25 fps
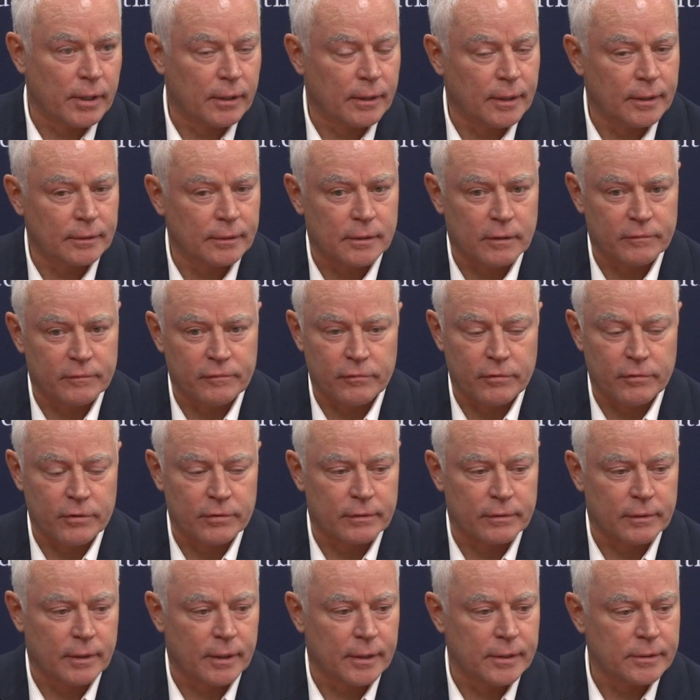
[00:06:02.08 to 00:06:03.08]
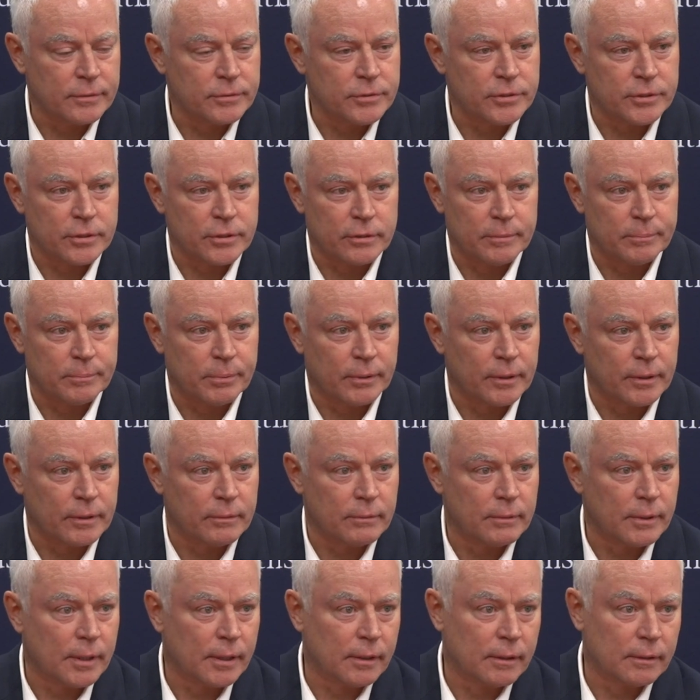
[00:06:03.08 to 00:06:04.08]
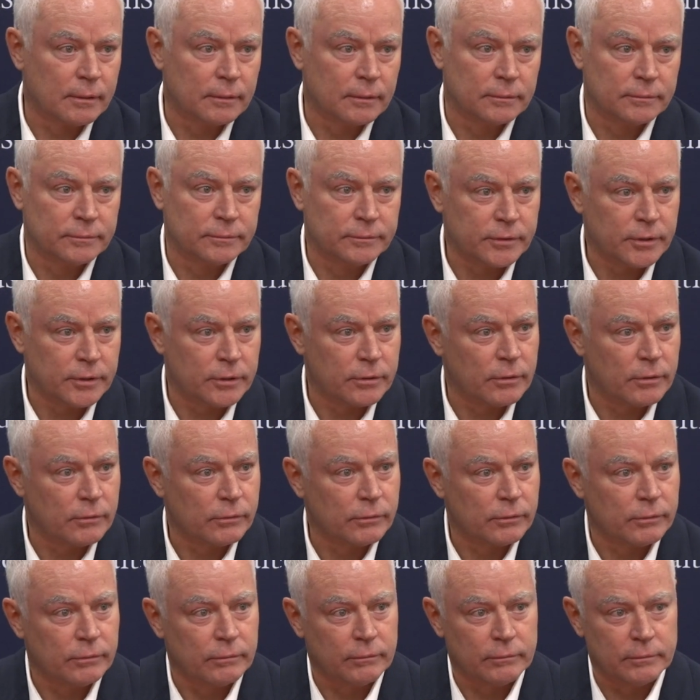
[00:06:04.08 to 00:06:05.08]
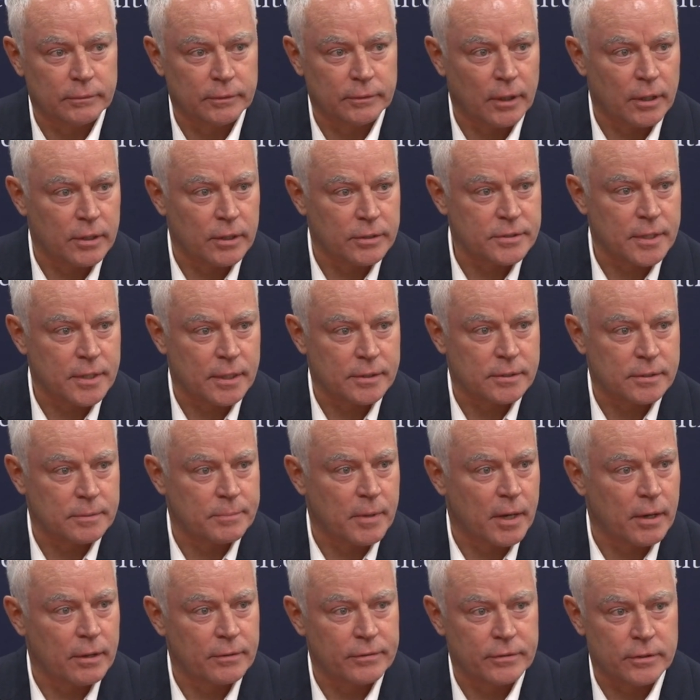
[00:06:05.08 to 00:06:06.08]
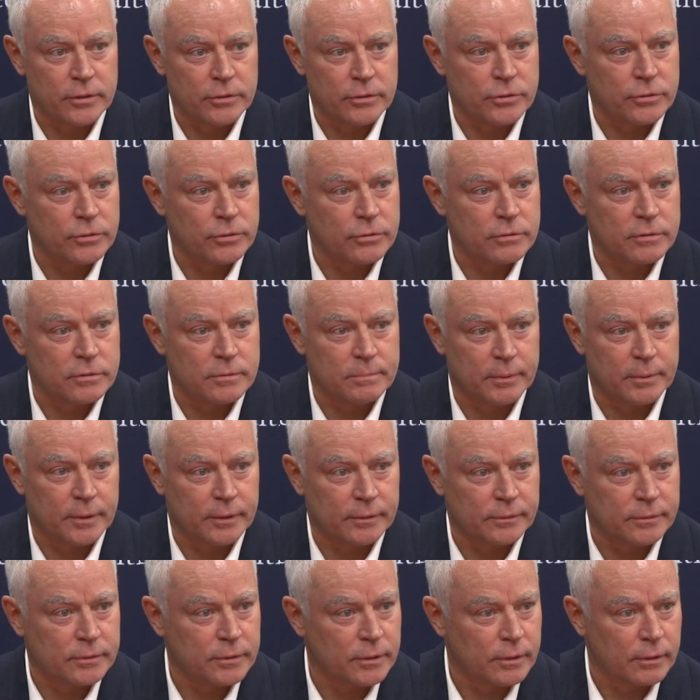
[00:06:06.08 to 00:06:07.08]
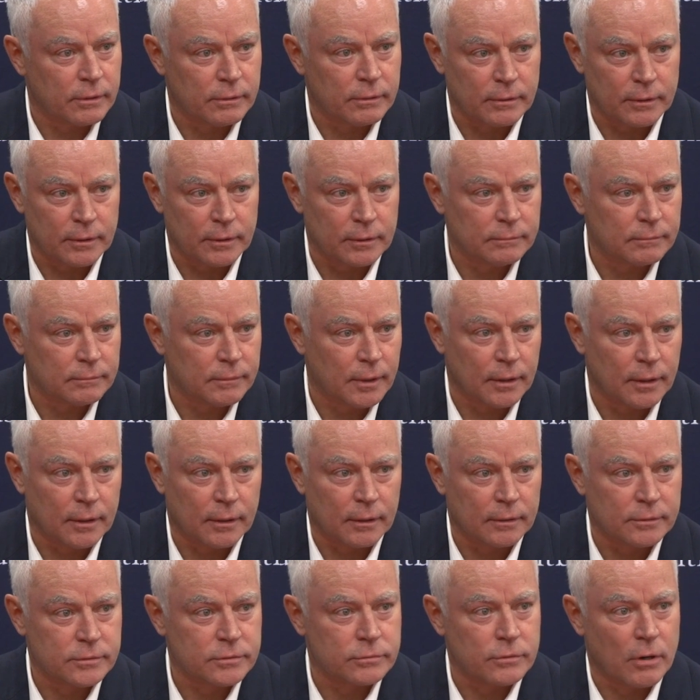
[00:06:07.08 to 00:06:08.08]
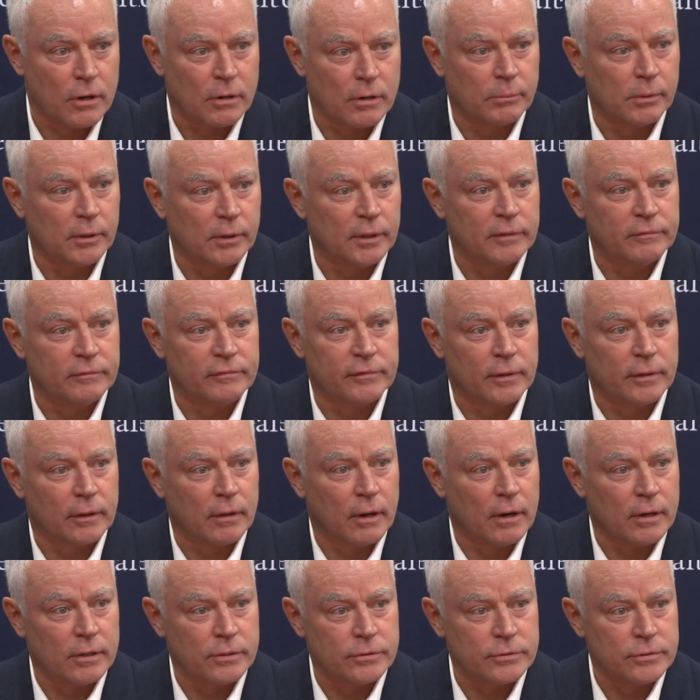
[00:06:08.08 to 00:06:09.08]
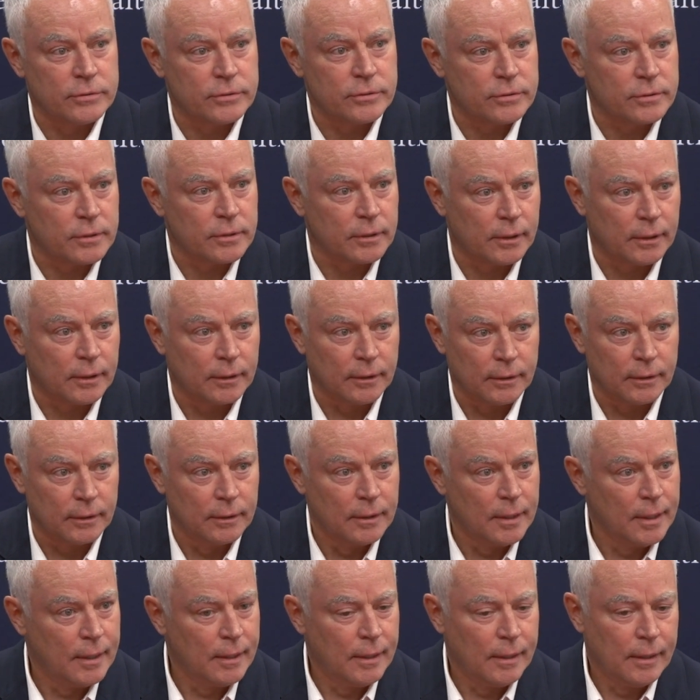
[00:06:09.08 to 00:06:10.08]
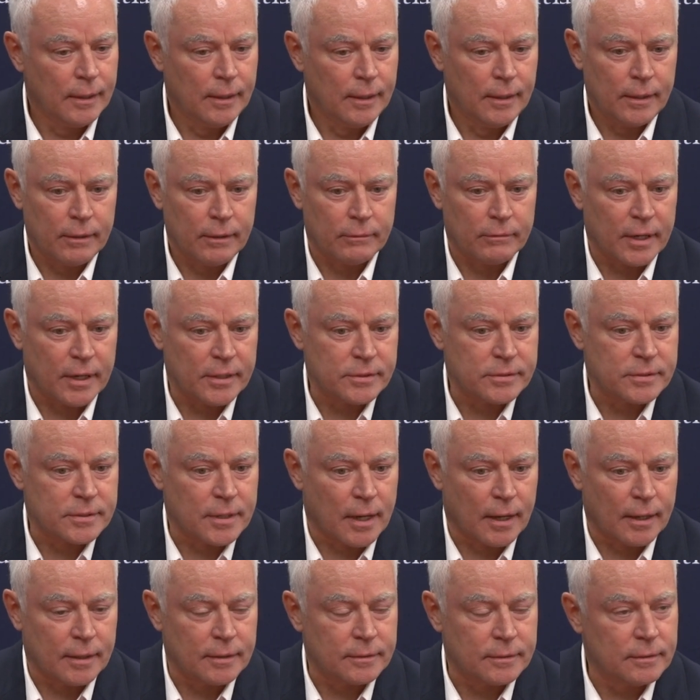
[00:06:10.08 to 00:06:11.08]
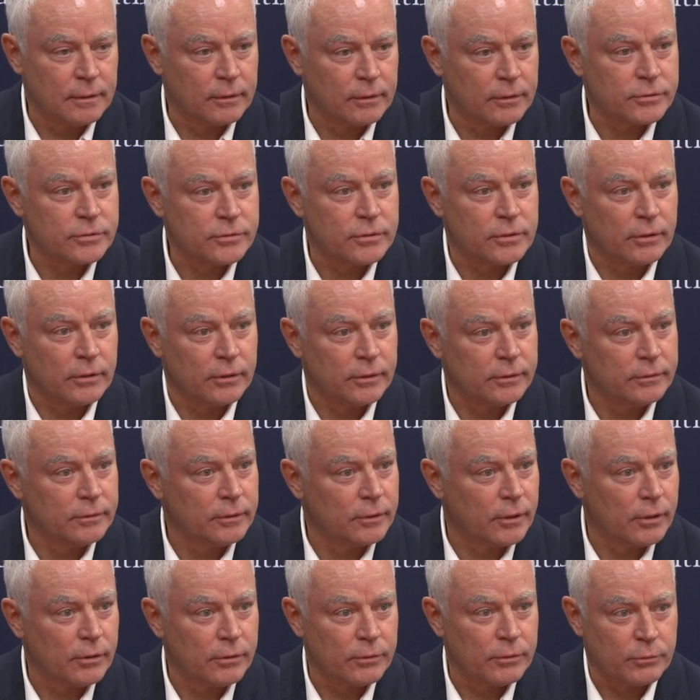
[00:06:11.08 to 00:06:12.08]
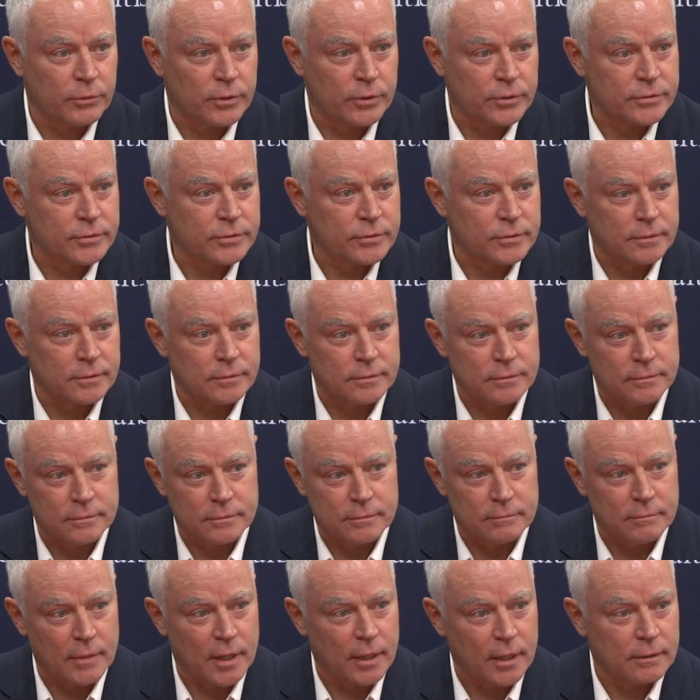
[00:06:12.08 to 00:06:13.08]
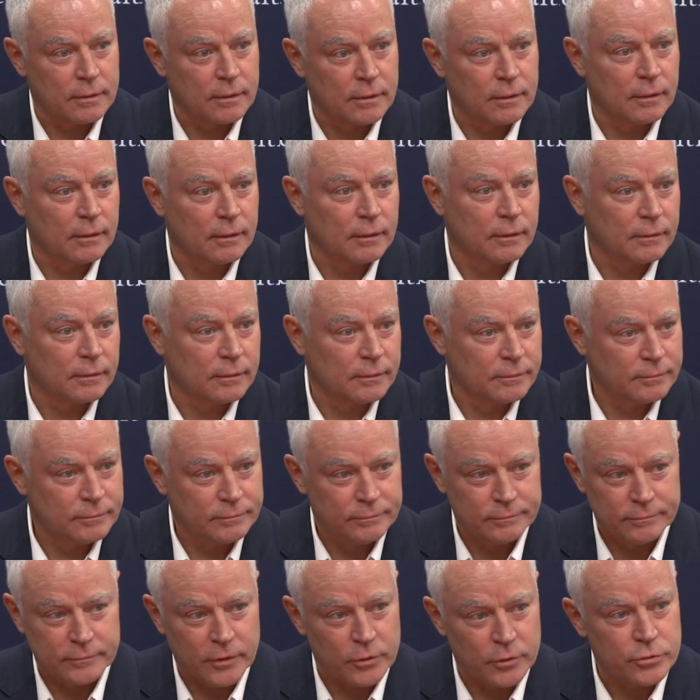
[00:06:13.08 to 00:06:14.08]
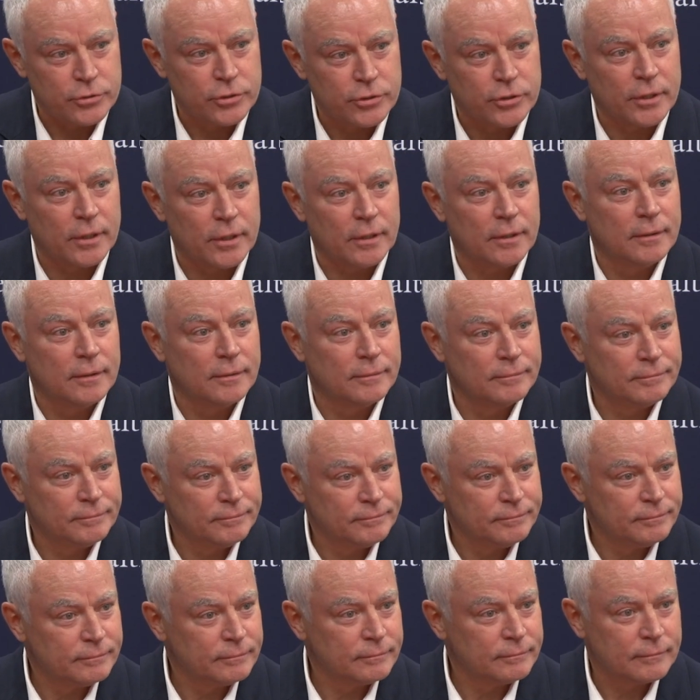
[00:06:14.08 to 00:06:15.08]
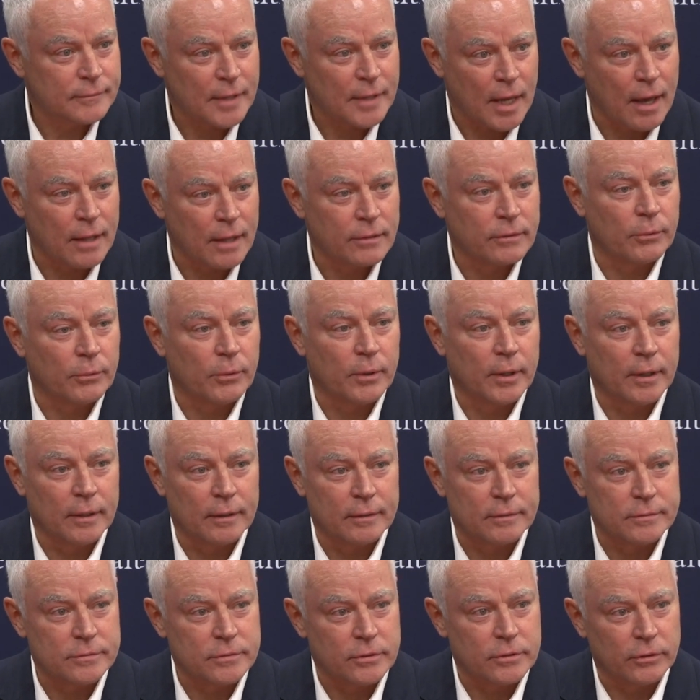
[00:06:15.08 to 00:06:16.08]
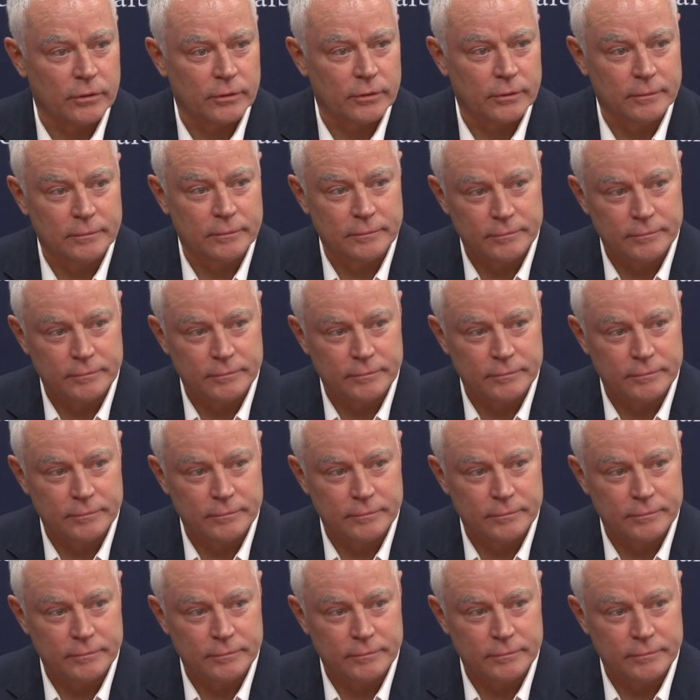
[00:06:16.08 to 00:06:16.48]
I like the fourth line. Sherry played well. You know, Lars had some health issues, but, you know, strong belief in Lars. Right side looks good, you know. Wilson, Mantha, Oshie, Hathaway, it's good.